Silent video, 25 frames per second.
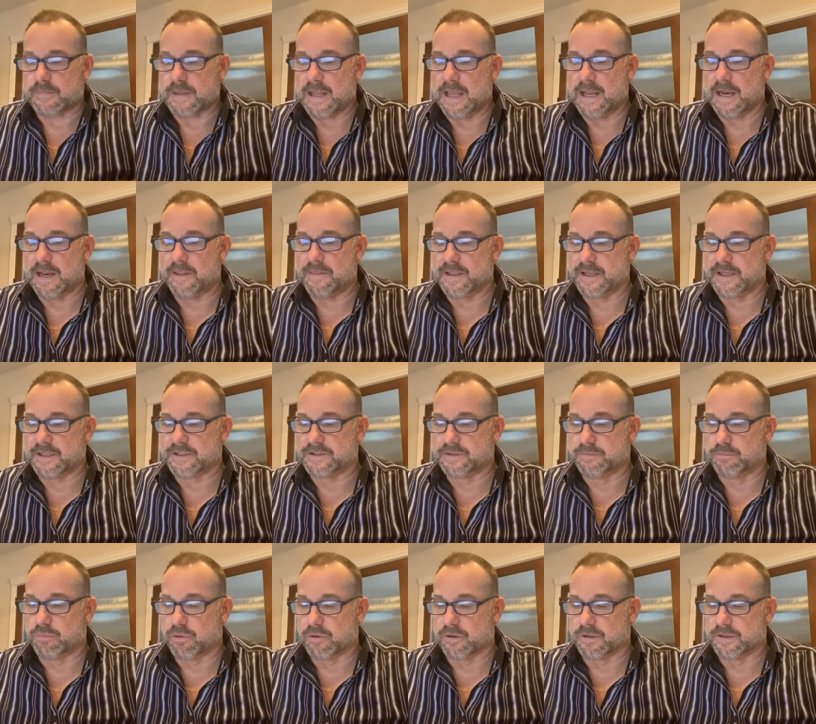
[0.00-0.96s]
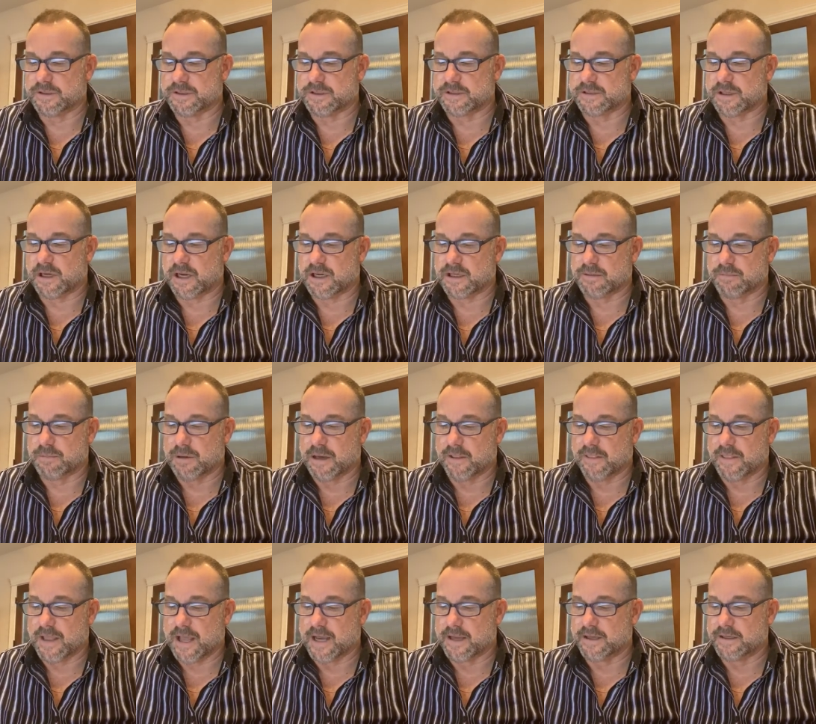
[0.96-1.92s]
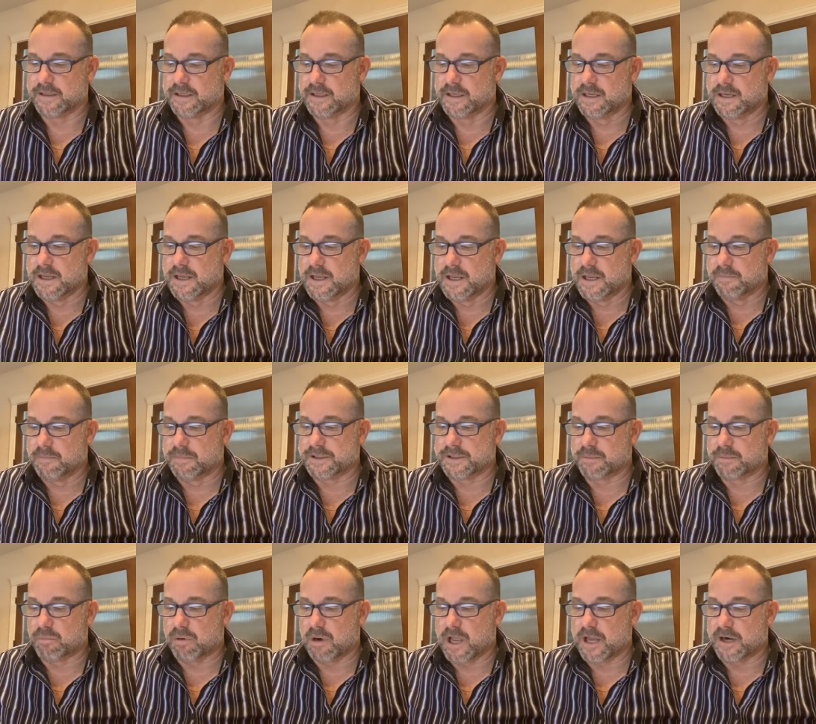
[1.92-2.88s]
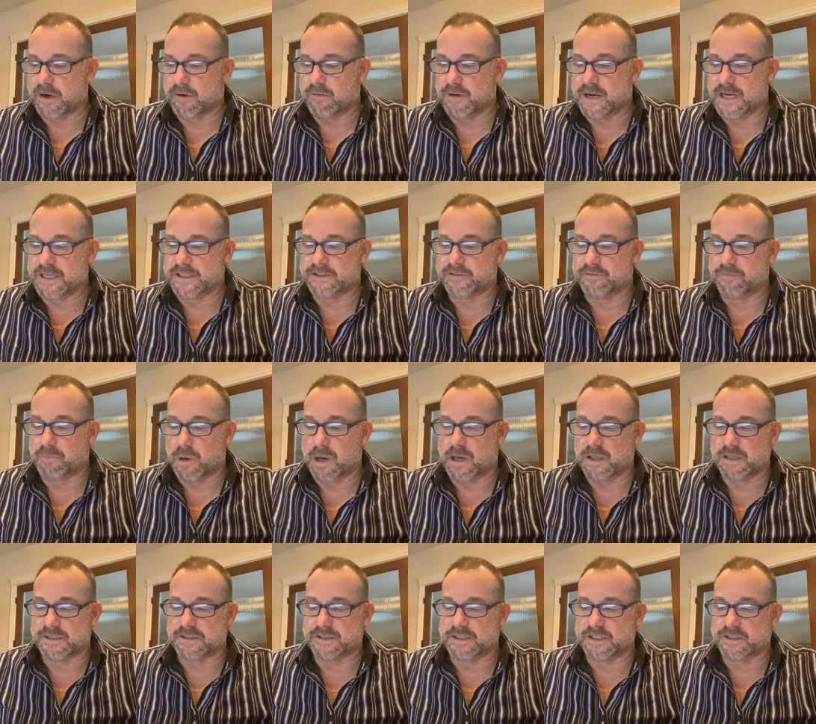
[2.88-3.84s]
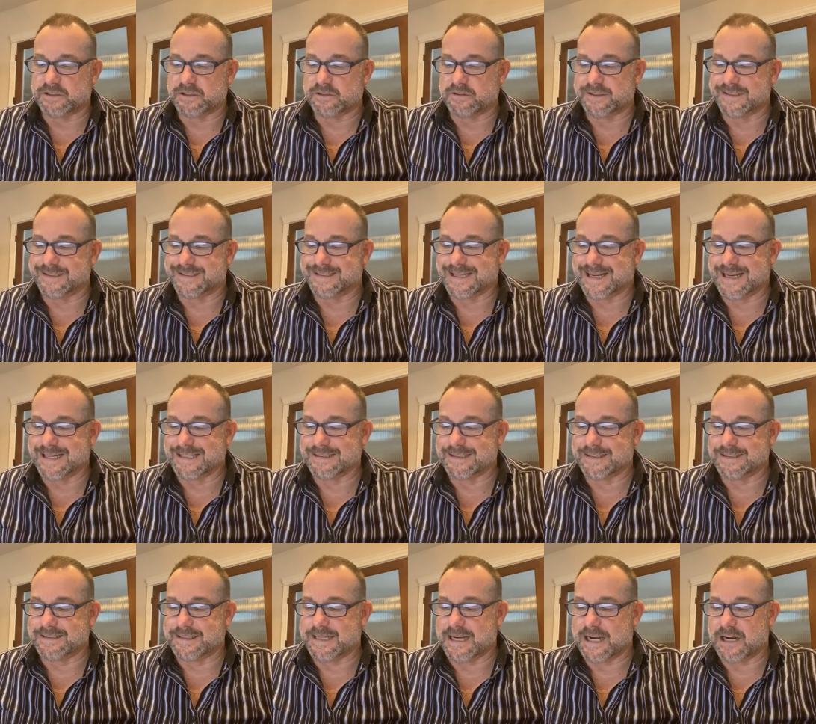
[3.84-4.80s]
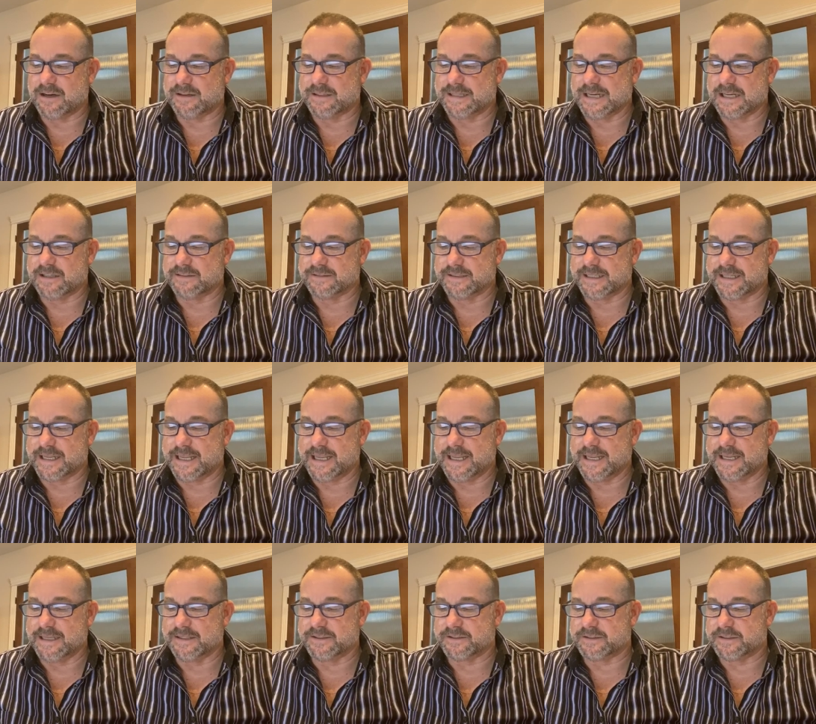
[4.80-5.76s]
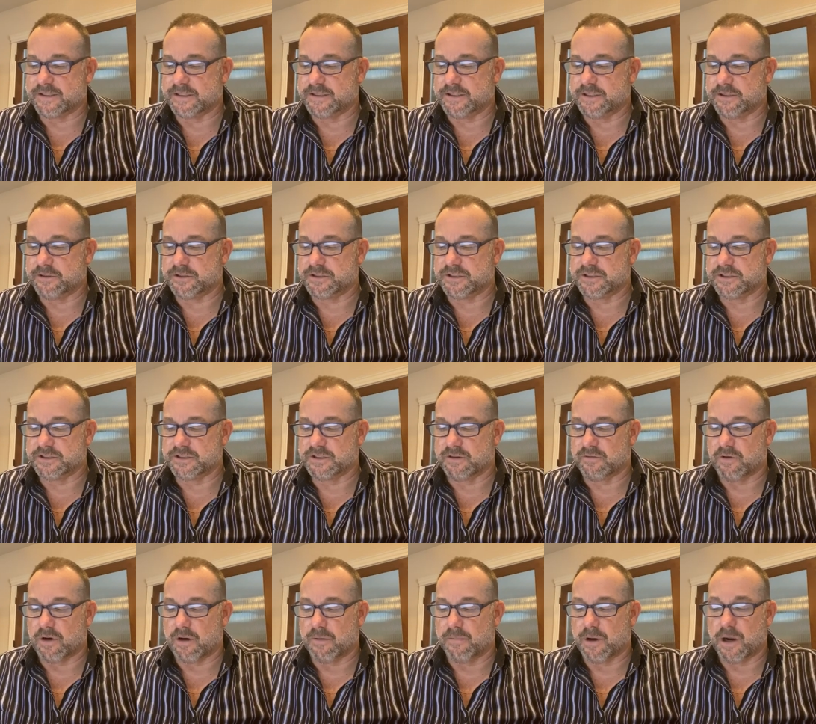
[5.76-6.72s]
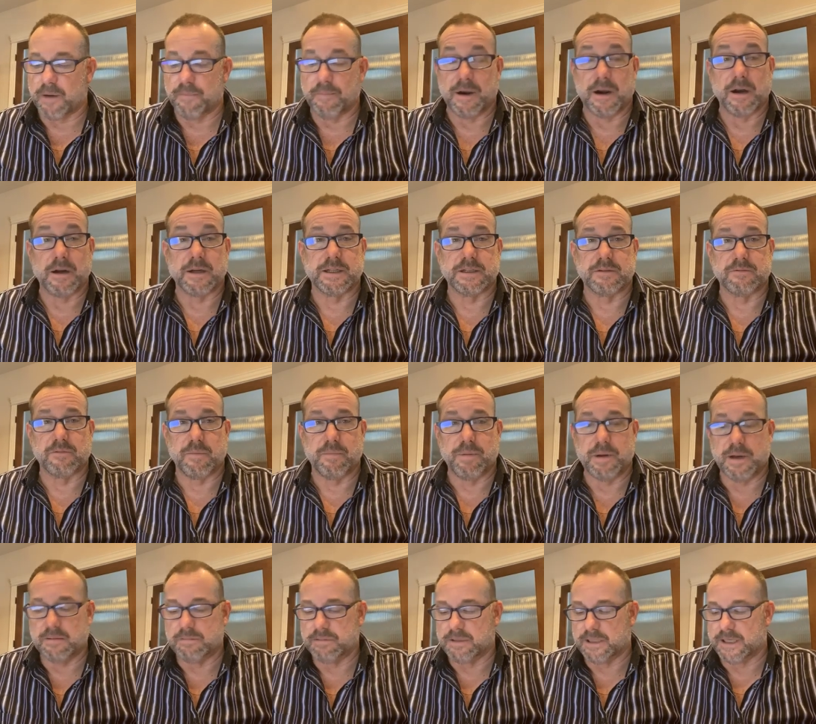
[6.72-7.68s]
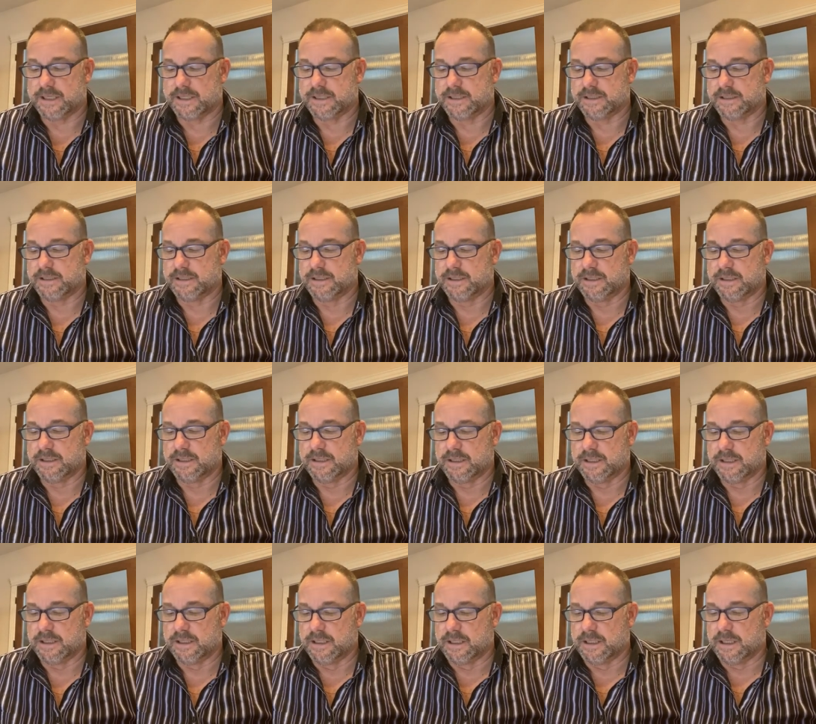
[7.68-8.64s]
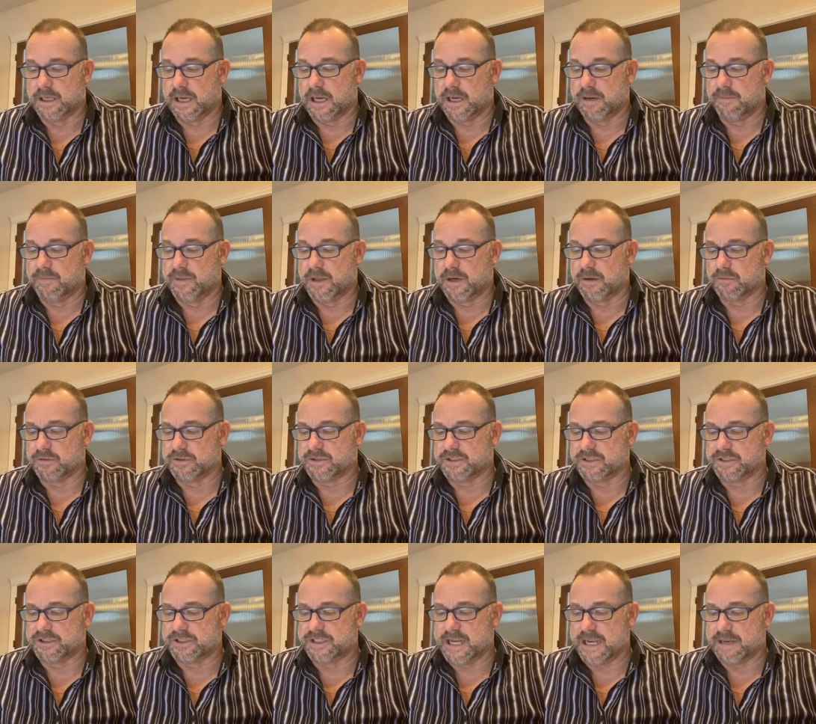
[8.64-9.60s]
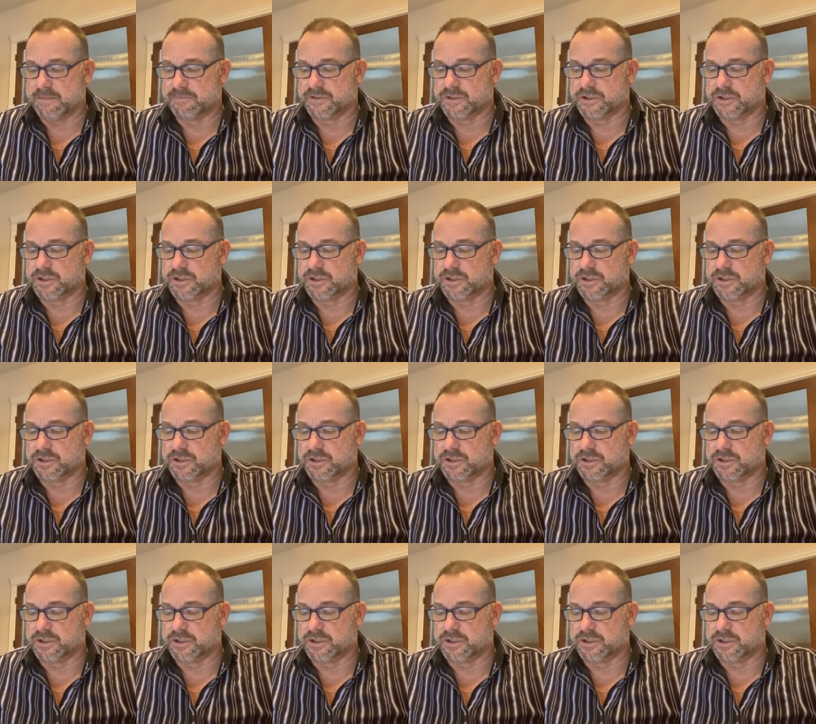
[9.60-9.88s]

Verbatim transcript: and I think it's important to talk about that but the broader range of policies are designed to tear down the key institutions of our American republic. Um, there was a James